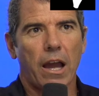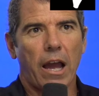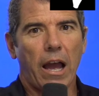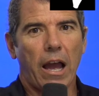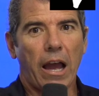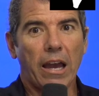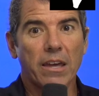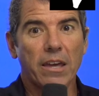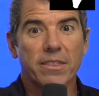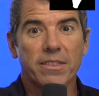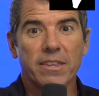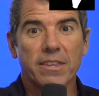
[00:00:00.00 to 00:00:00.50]

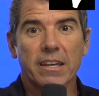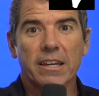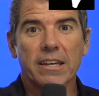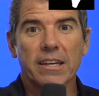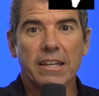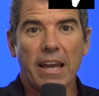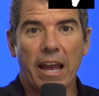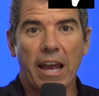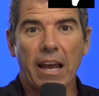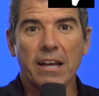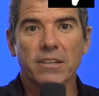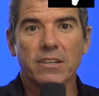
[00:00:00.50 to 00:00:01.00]
I think it
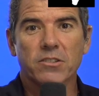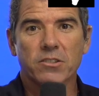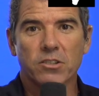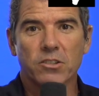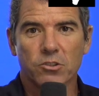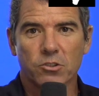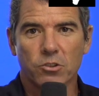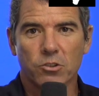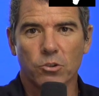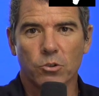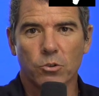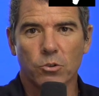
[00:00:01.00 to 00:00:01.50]
has to
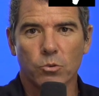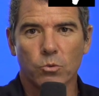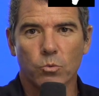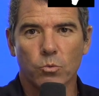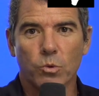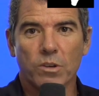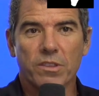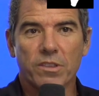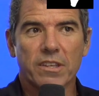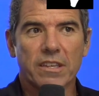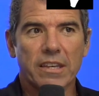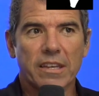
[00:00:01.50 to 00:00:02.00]
do
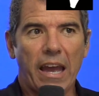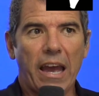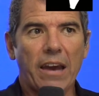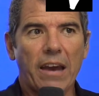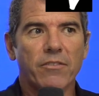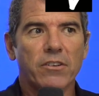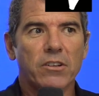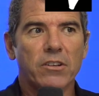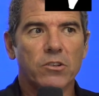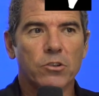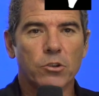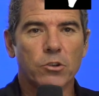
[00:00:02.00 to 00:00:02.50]
with
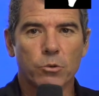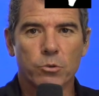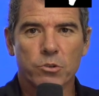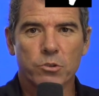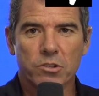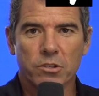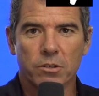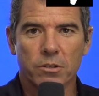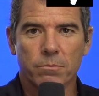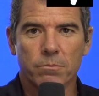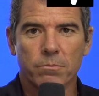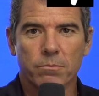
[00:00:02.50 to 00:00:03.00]
Gavin
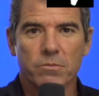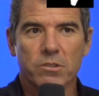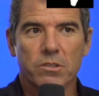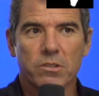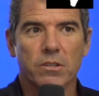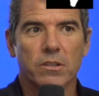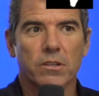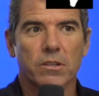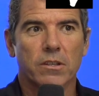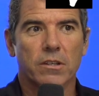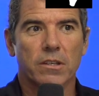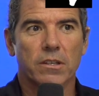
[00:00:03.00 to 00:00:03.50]

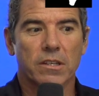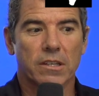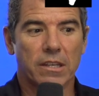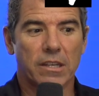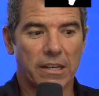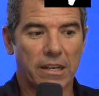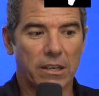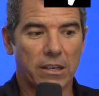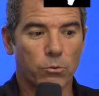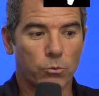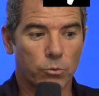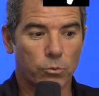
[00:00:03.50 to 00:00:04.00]
Newsom's
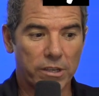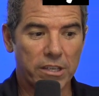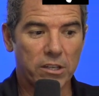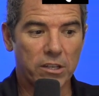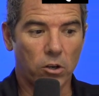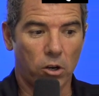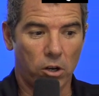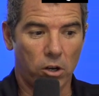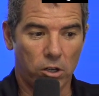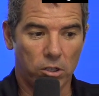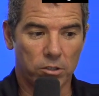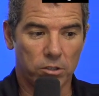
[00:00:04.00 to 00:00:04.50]
getting
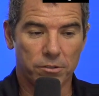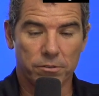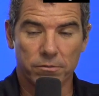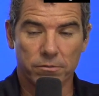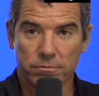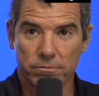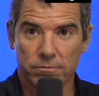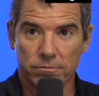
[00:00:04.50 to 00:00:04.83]
recalled.